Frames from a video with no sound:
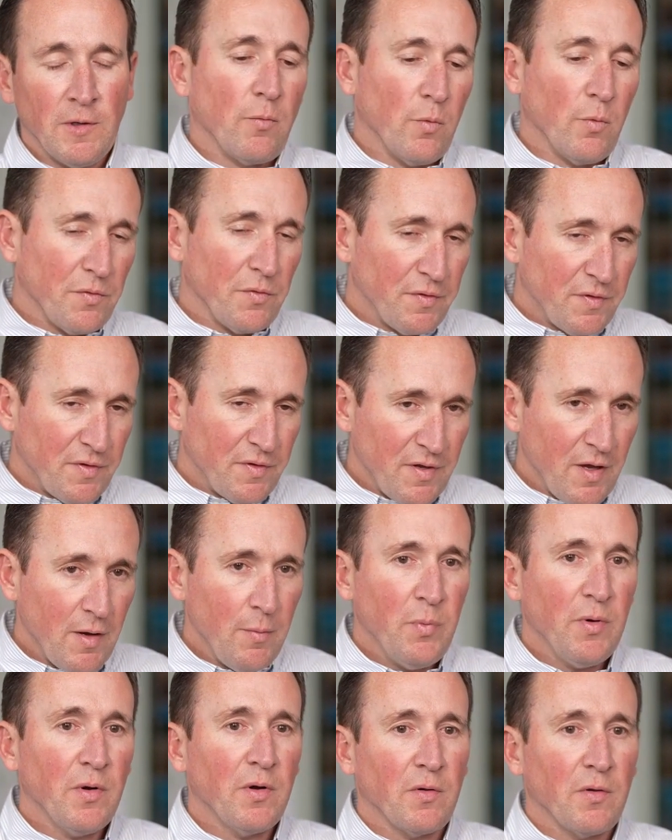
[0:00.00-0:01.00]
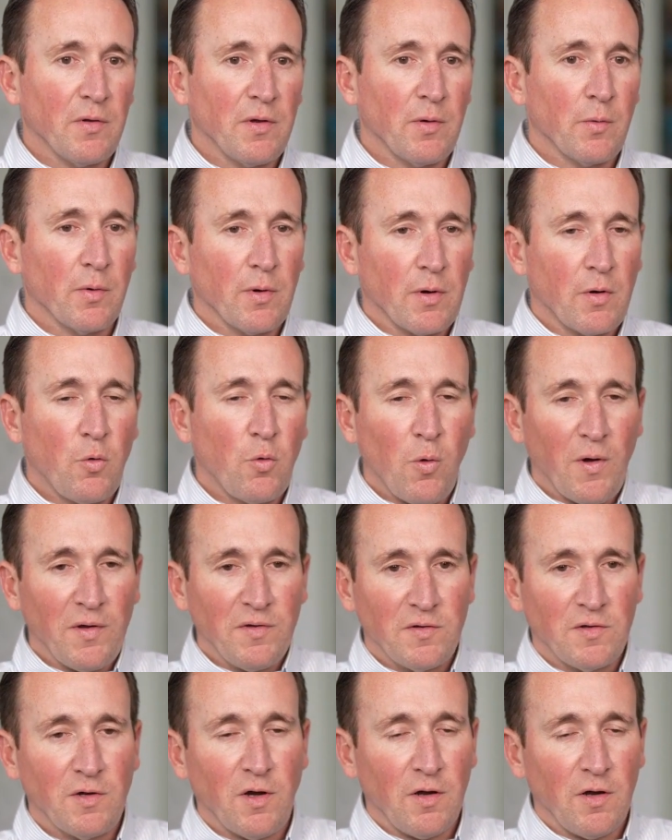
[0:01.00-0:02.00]
We'll typically
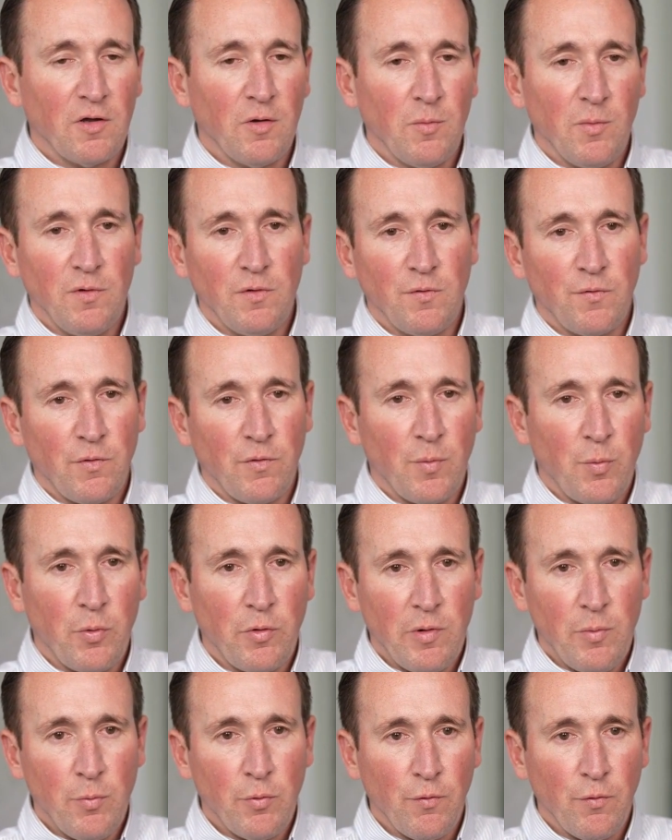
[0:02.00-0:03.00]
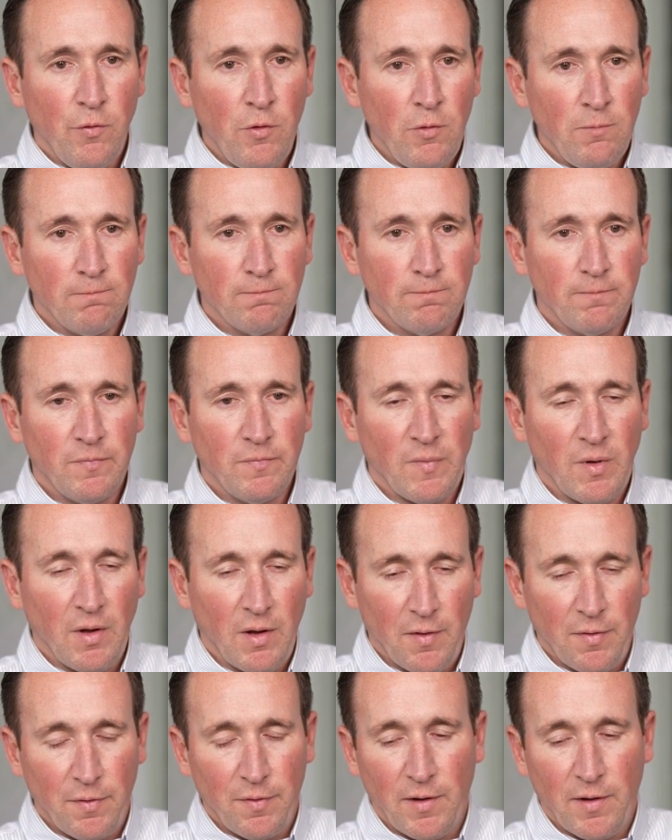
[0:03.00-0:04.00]
request documents for the pre-approval,
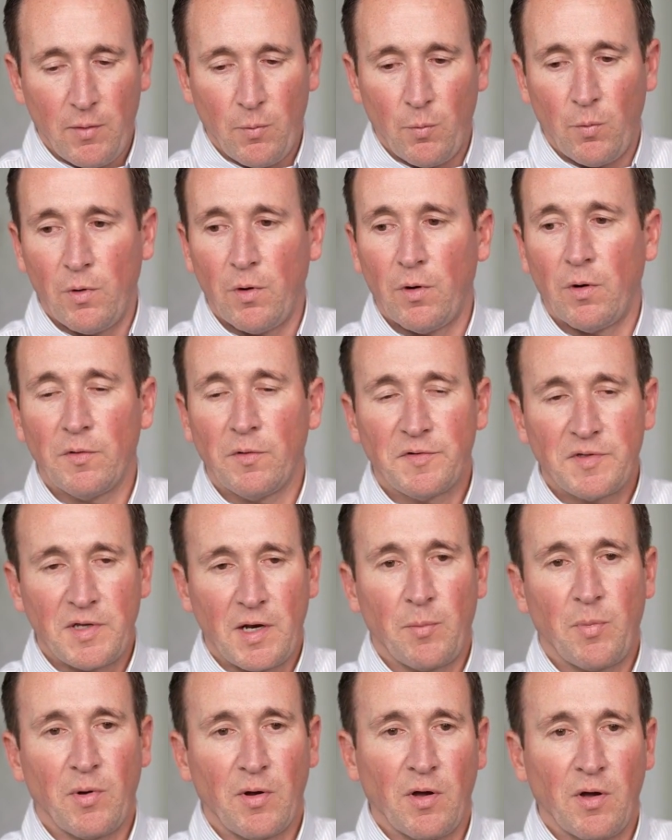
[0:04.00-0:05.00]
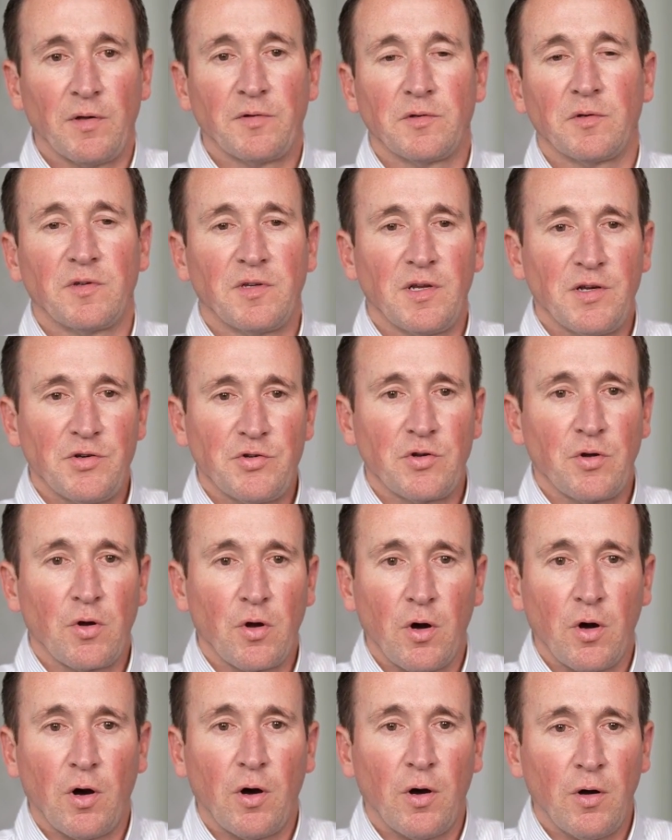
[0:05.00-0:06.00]
and then we'll set up a consultation
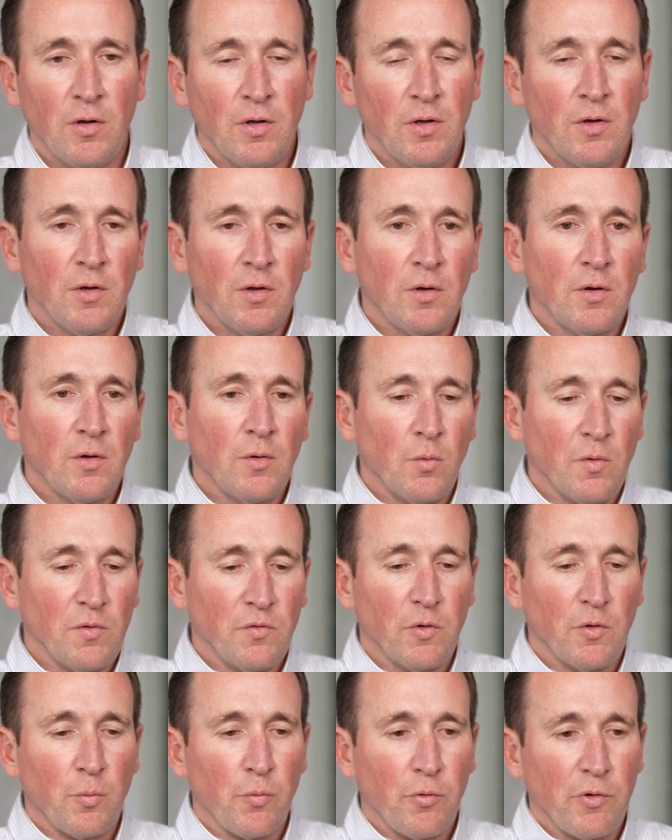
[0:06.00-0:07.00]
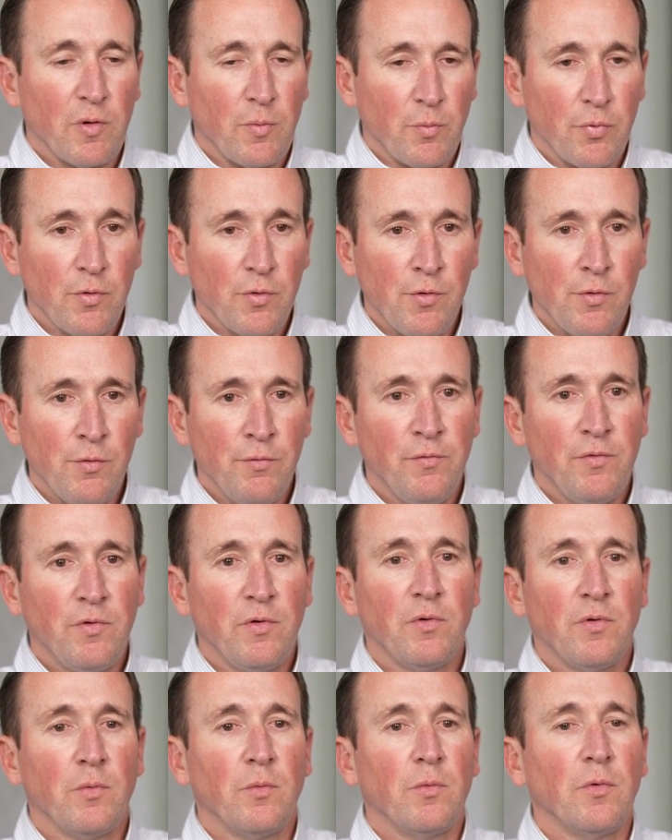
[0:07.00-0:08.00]
call. Once you're
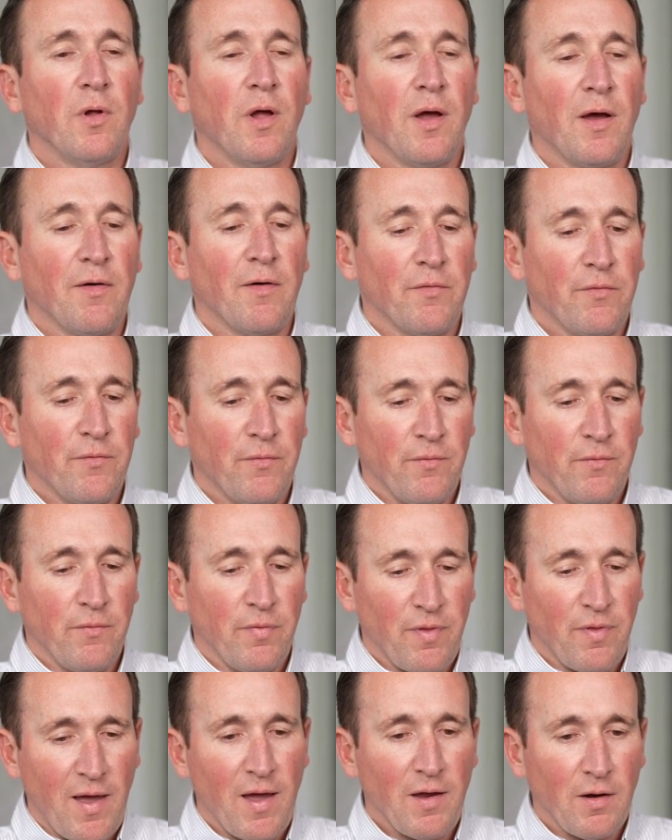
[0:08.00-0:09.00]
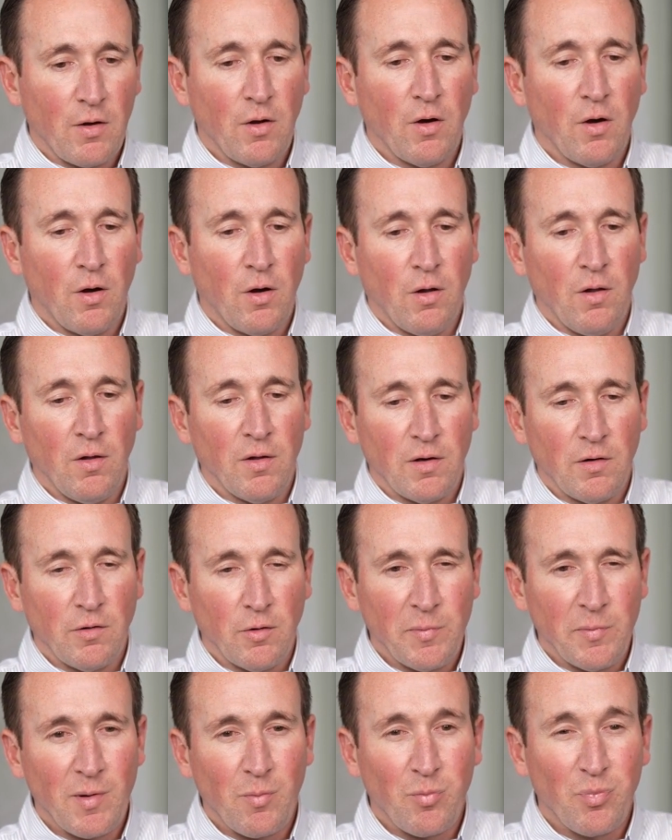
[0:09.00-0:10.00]
pre-approved, we'll have that call and
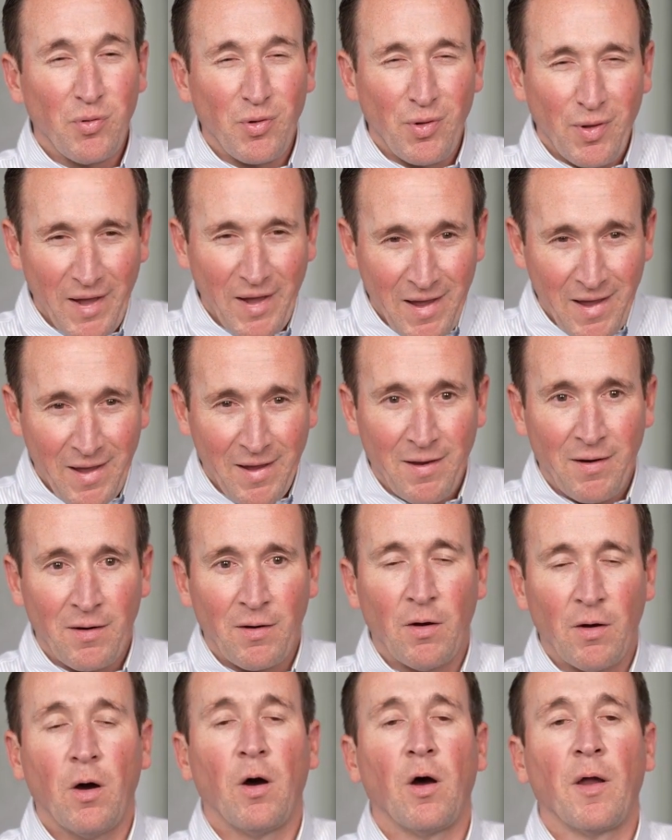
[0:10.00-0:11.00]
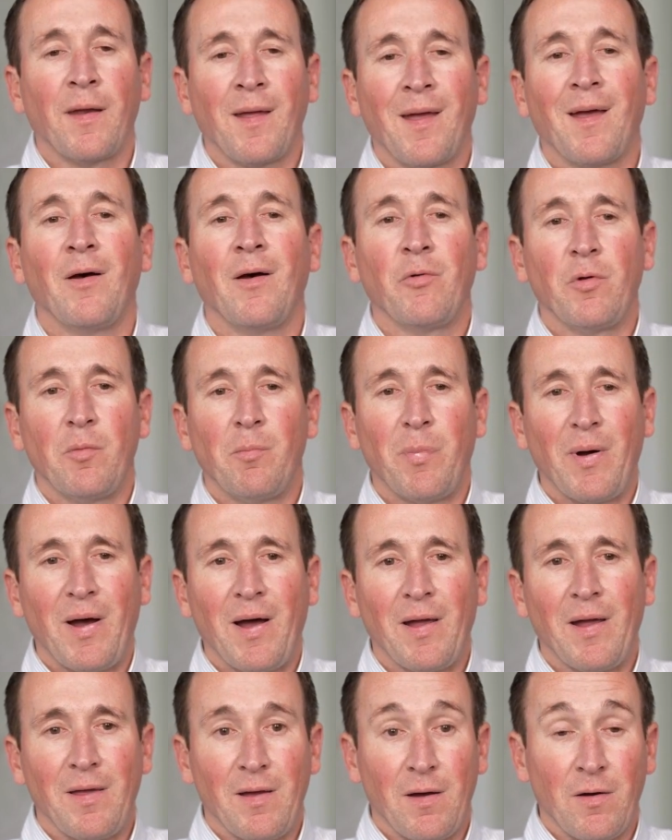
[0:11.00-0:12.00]
it'll be a plan on how to
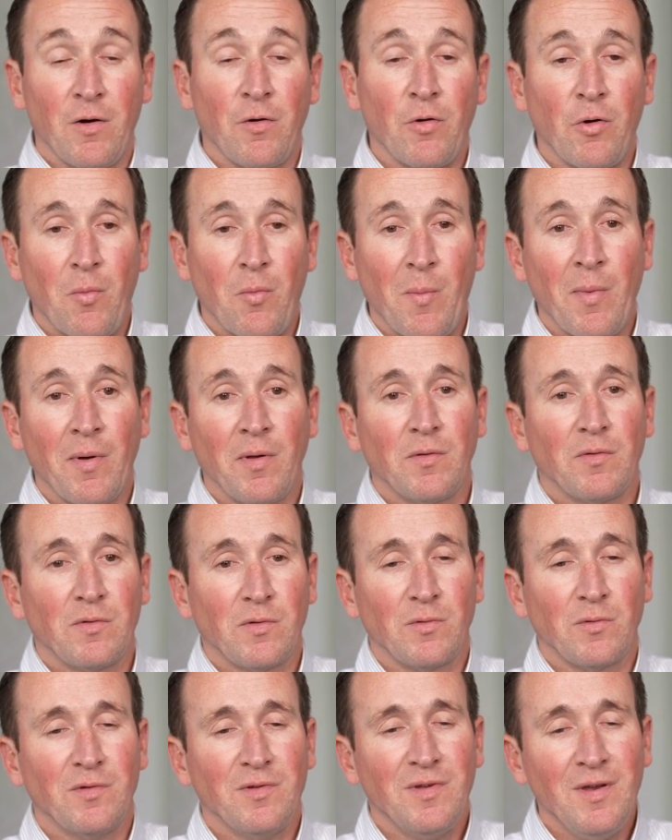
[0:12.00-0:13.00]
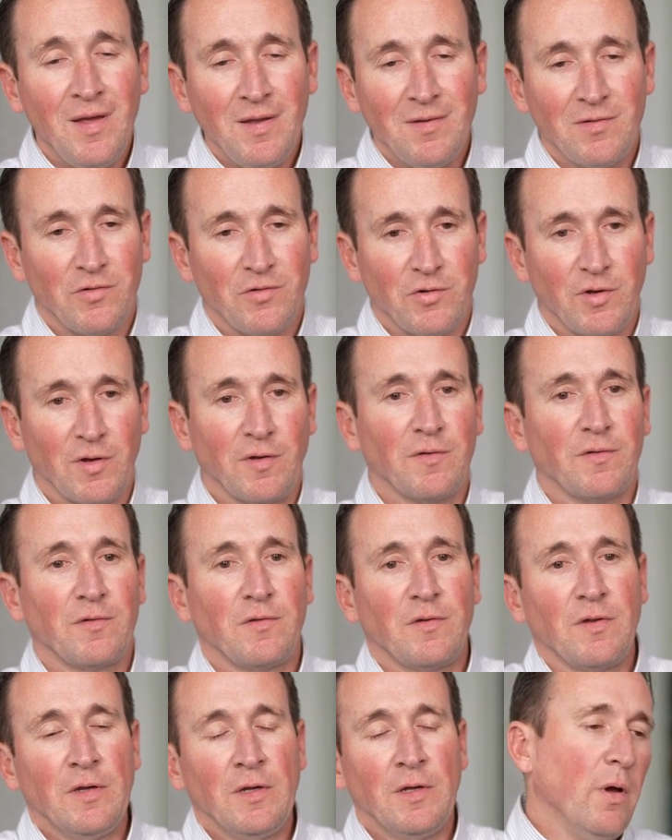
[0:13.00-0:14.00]
buy a home. So it's not
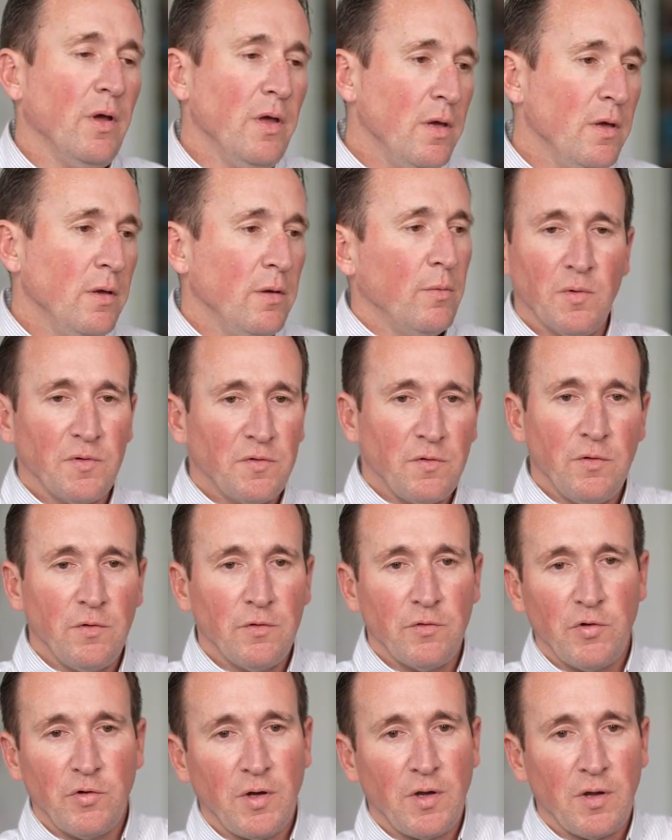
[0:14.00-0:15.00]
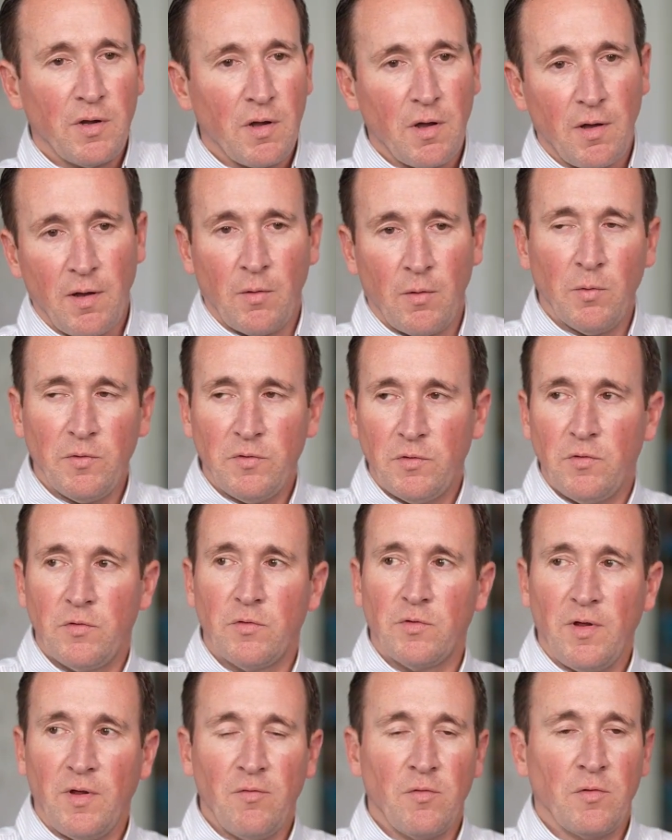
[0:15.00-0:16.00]
just, hey, what's in your checking account? What's in your
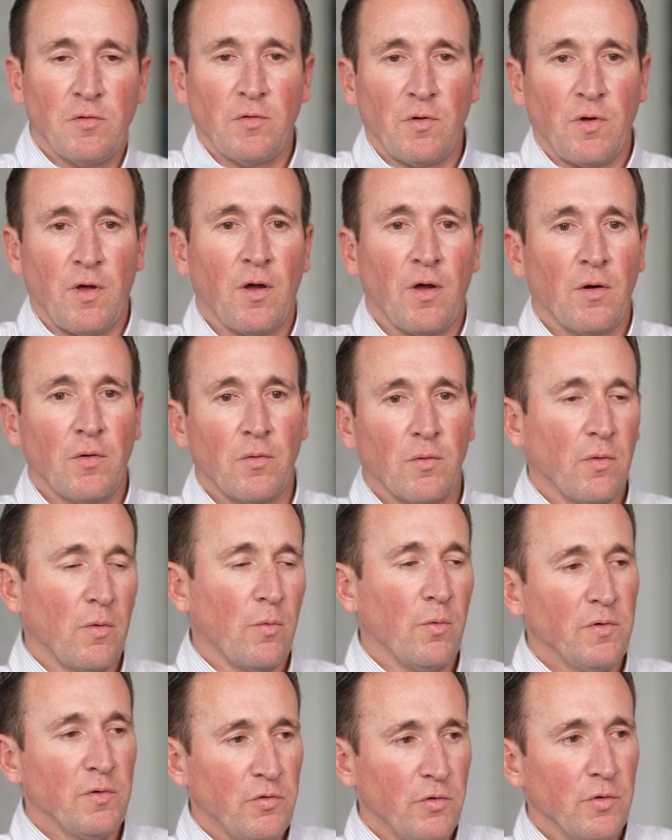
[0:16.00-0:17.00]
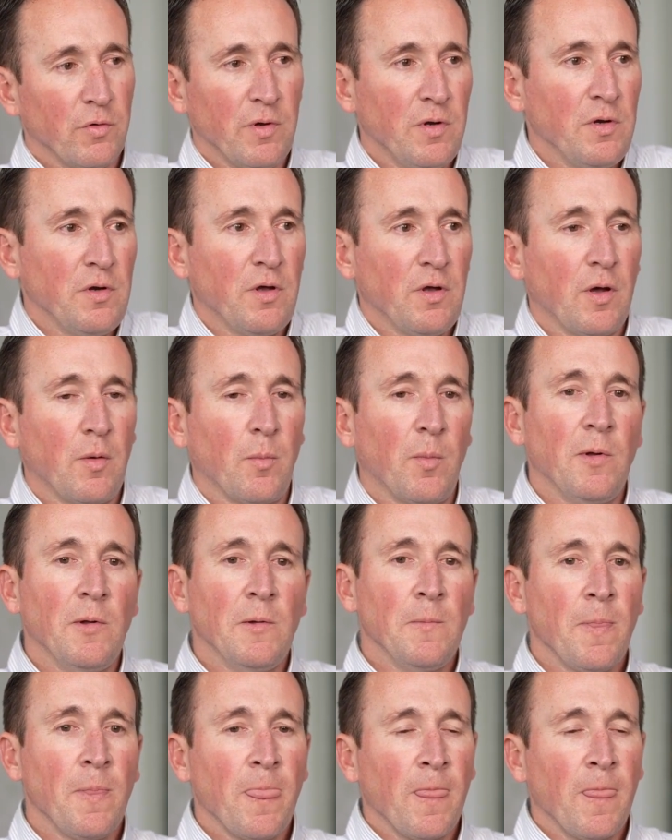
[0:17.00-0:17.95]
savings account? What's your income?